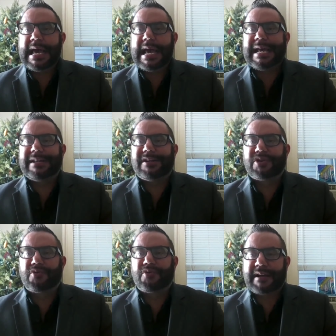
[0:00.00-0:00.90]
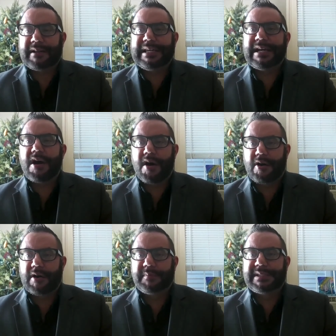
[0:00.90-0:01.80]
It directly
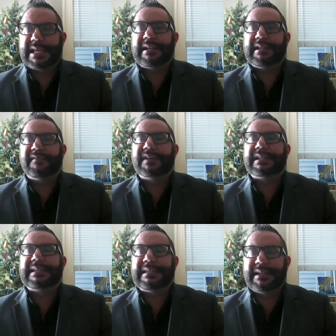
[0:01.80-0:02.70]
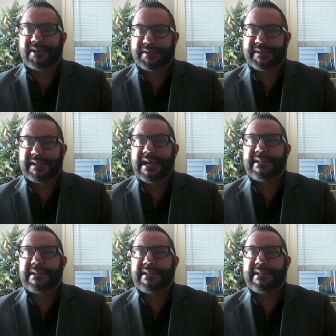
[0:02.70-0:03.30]
harms and even kills